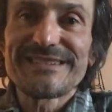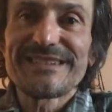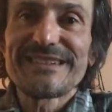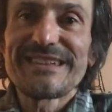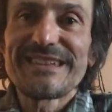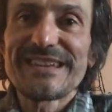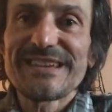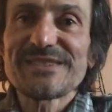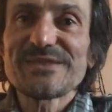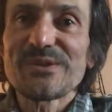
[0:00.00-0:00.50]

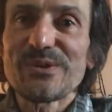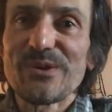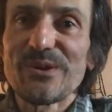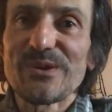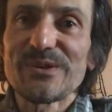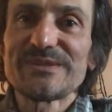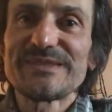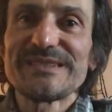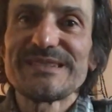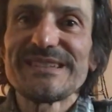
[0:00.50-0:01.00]
years
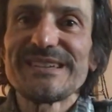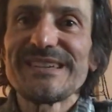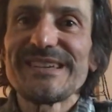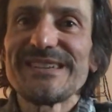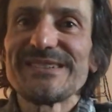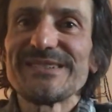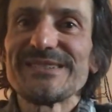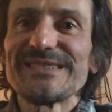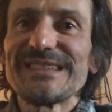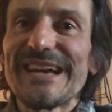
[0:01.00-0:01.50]
old
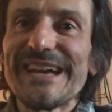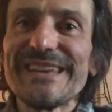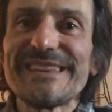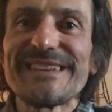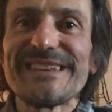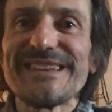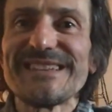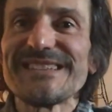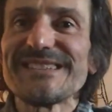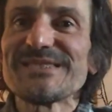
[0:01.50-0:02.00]
in the
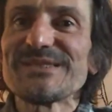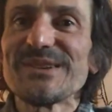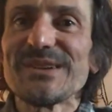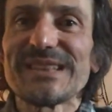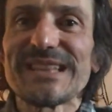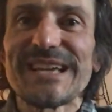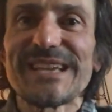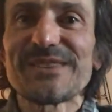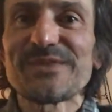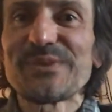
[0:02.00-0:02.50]
90s is not
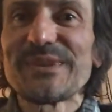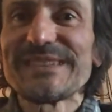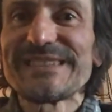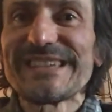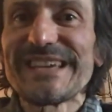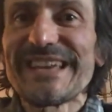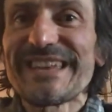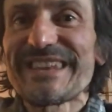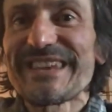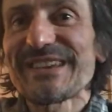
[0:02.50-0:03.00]
like
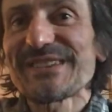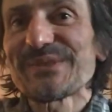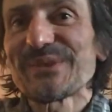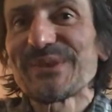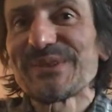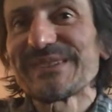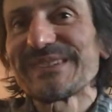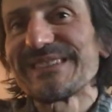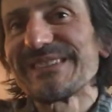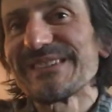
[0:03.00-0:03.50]
28 years
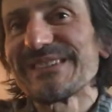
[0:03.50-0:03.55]
old in